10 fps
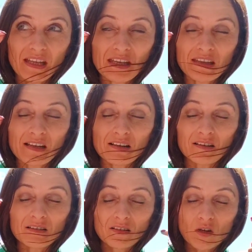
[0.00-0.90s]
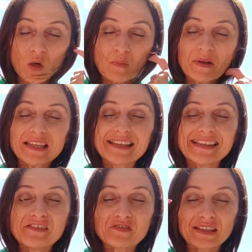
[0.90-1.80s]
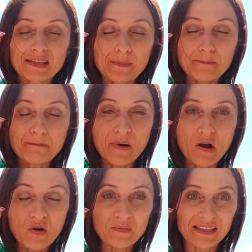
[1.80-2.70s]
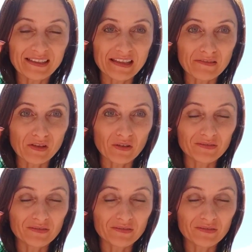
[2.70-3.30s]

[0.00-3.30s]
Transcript: in a completely different empowerment level.